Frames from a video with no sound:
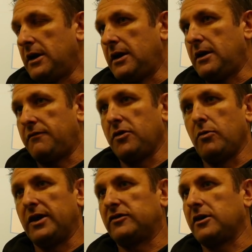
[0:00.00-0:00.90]
uh, a few
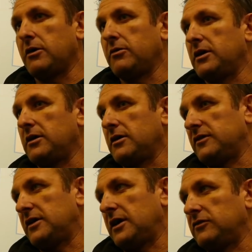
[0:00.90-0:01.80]
weeks ago, and it, I
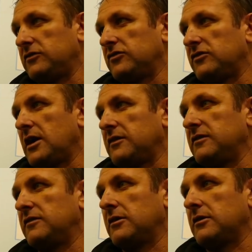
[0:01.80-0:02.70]
say it's just
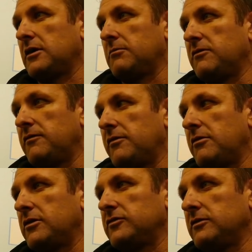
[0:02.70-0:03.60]
starting to come to
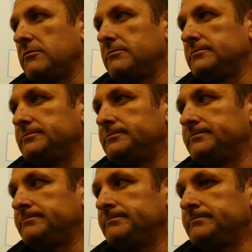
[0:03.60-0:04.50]
fruition.
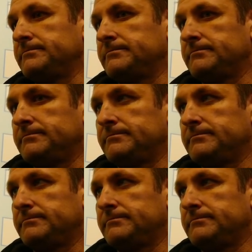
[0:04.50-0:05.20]
Thank you.